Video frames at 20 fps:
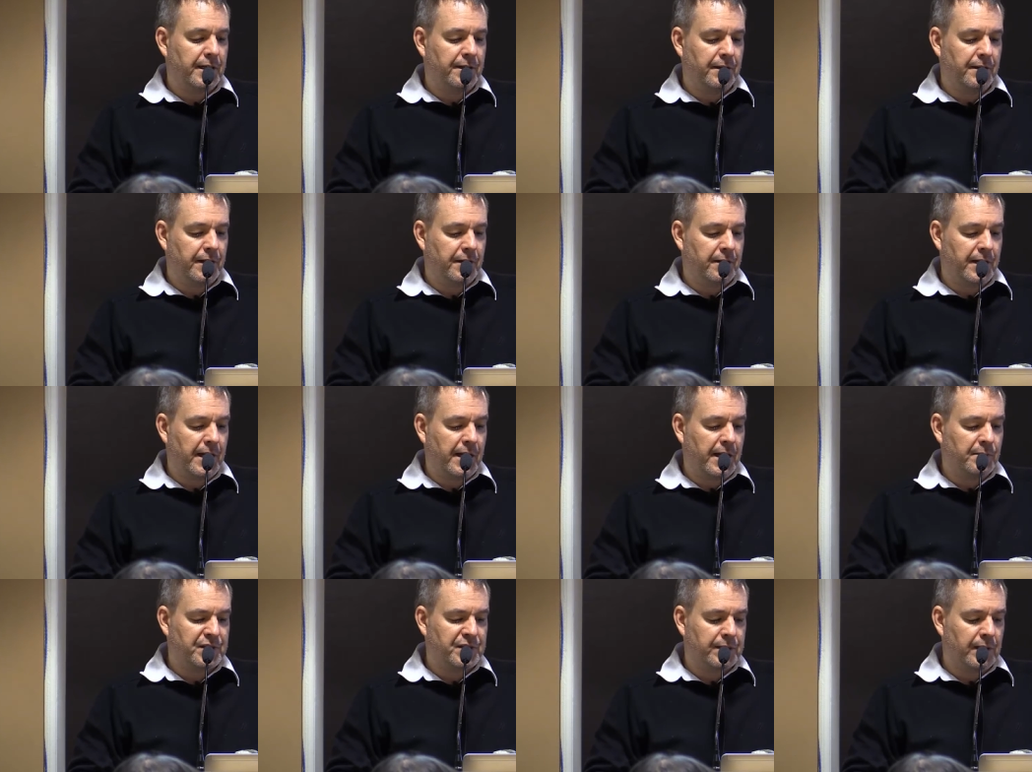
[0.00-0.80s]
their
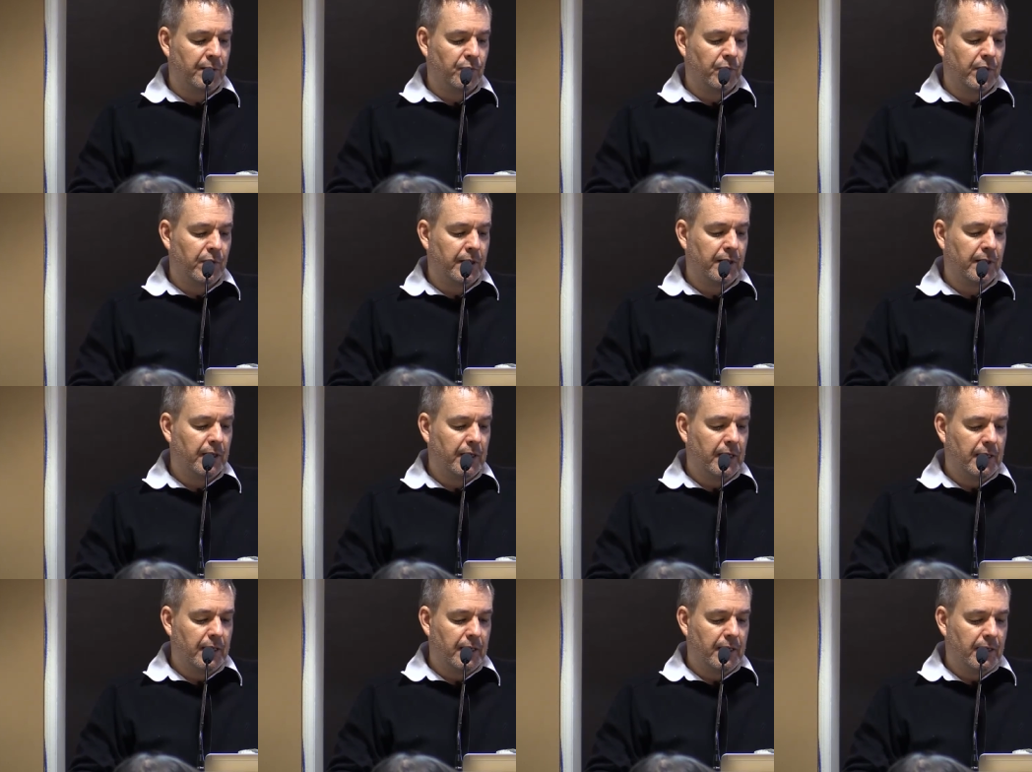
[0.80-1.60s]
name somewhere.
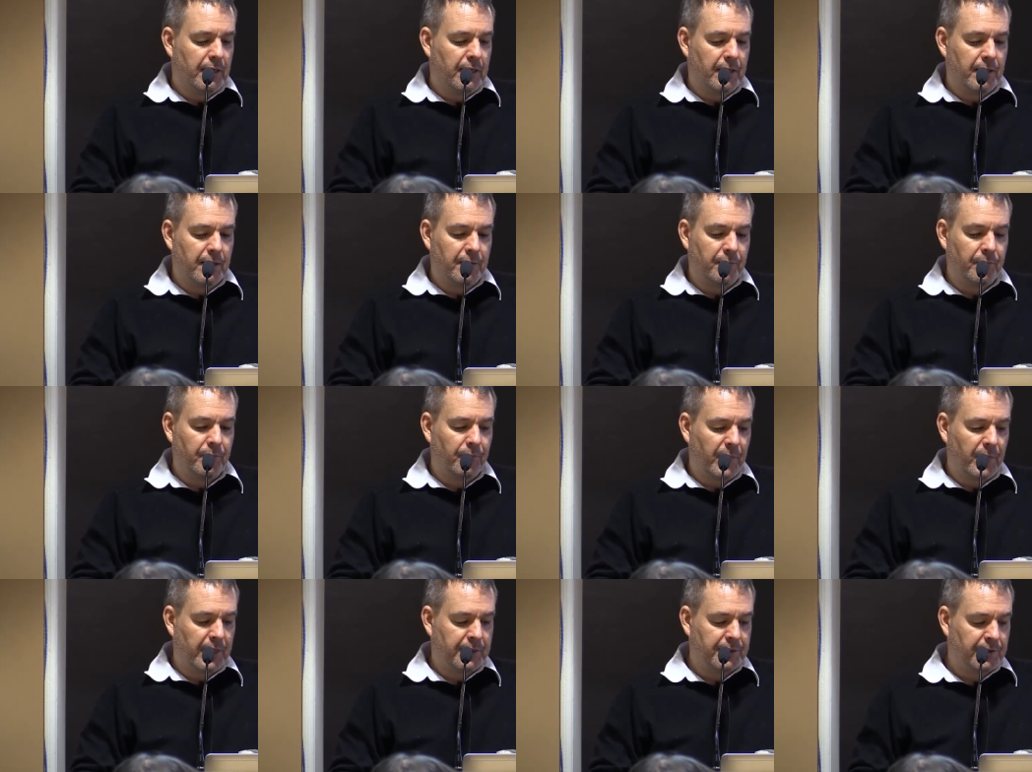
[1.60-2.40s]

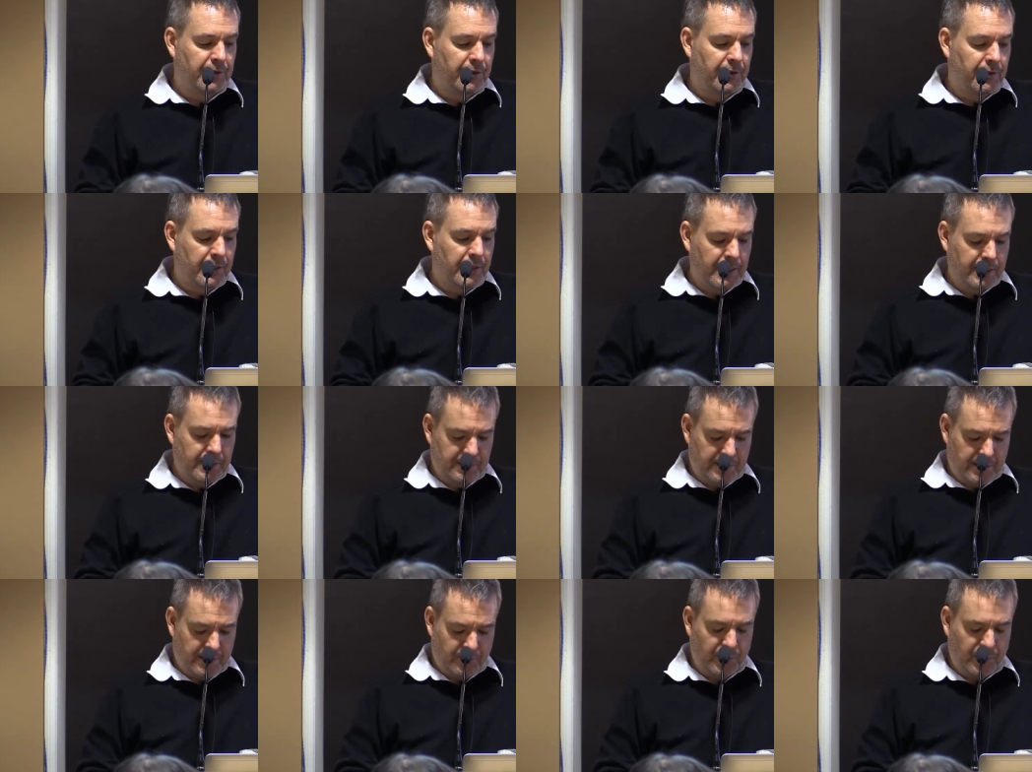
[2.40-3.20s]
I saw
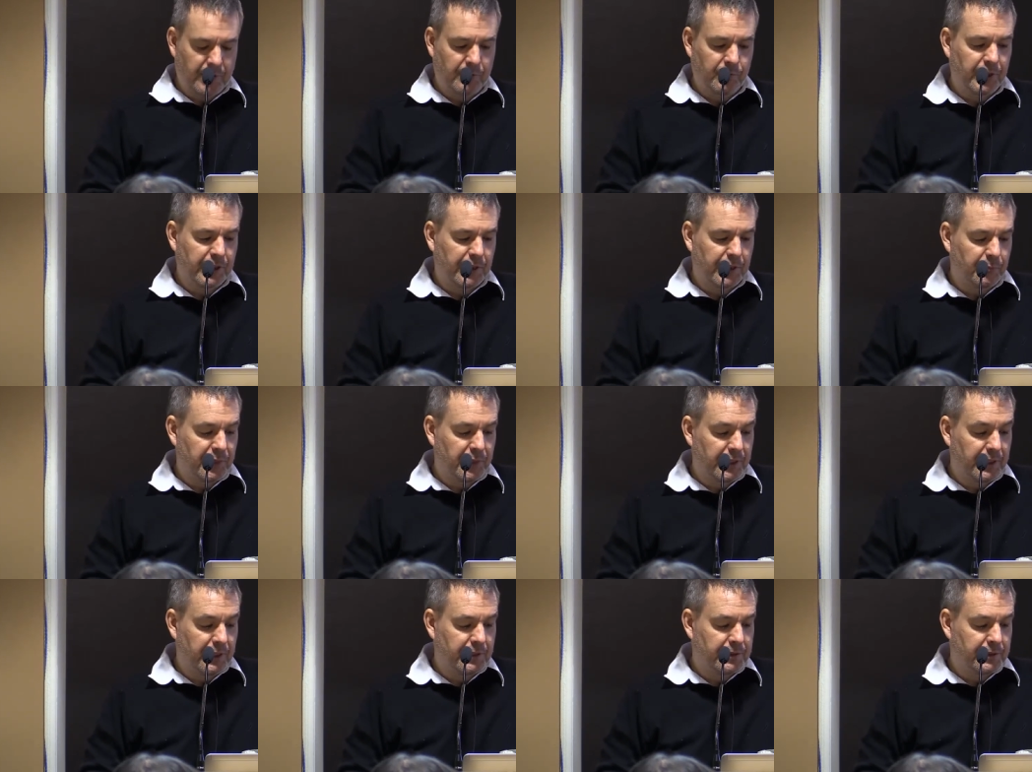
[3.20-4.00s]
that somewhere in
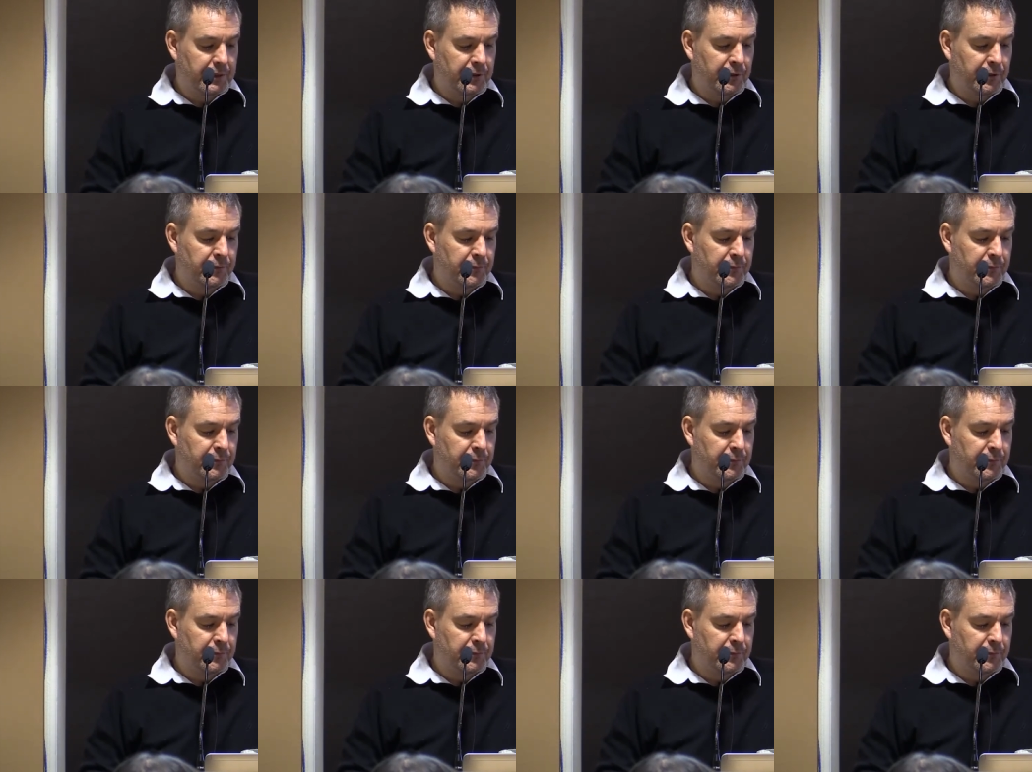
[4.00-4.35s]
Wikipedia too.